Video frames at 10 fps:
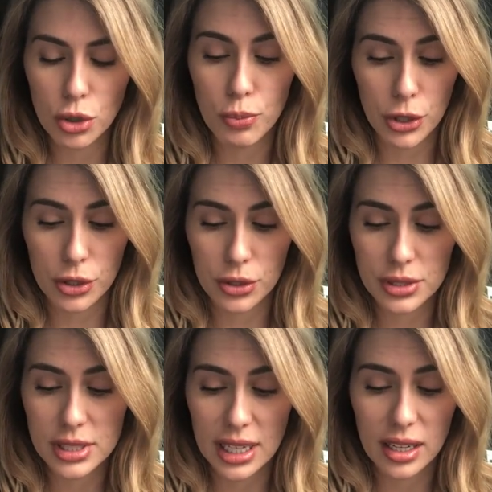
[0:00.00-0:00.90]
or
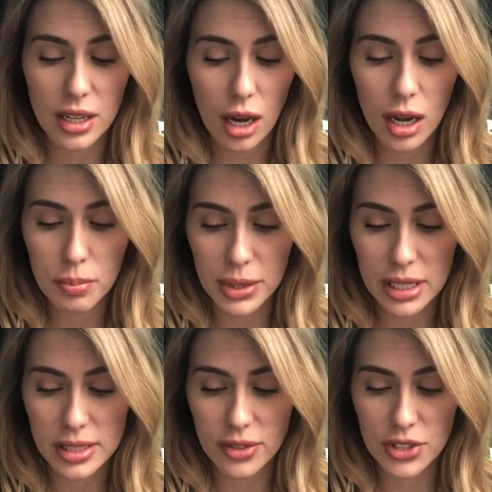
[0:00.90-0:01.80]
burns that cannot
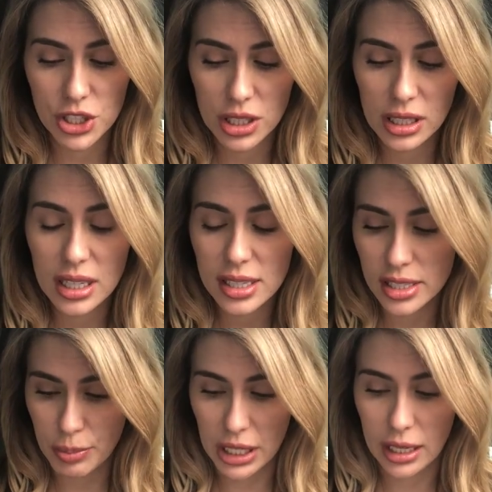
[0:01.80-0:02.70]
be sufficiently
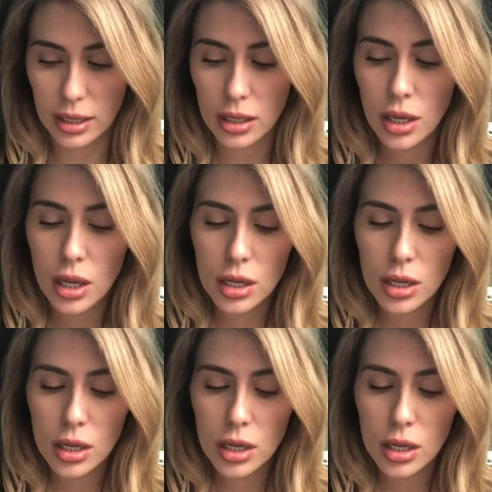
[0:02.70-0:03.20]
explained,